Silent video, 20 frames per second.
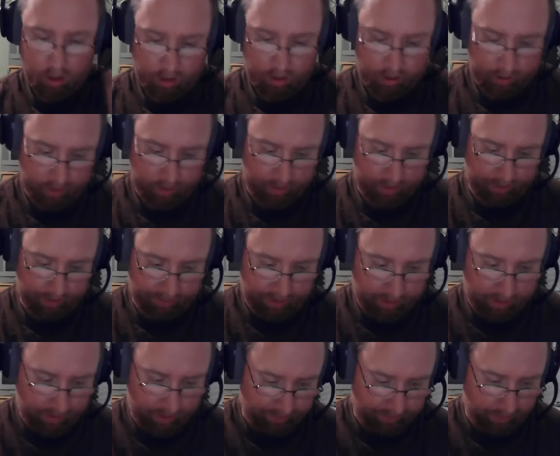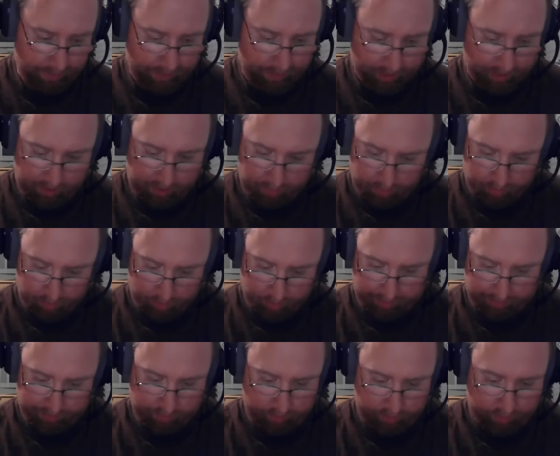Good evening, everybody.
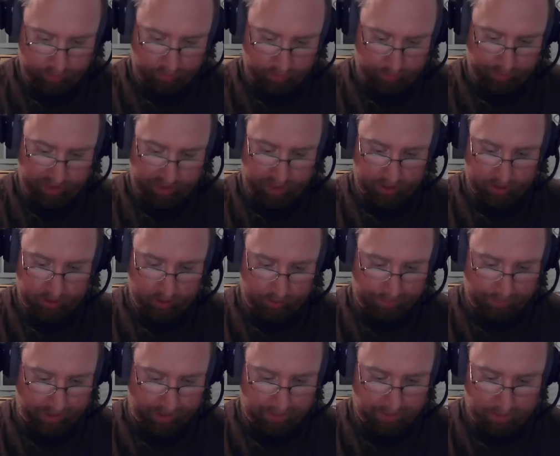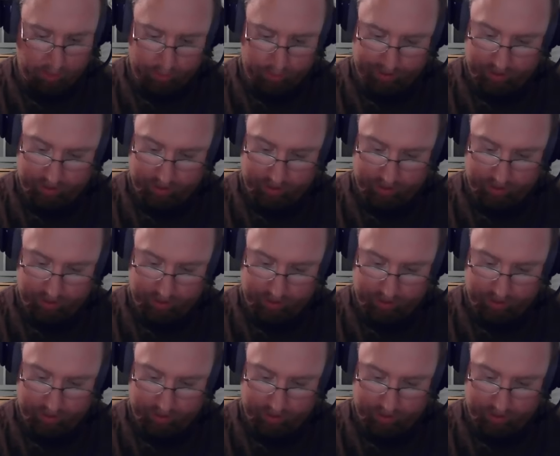Welcome to another reading of the Bible.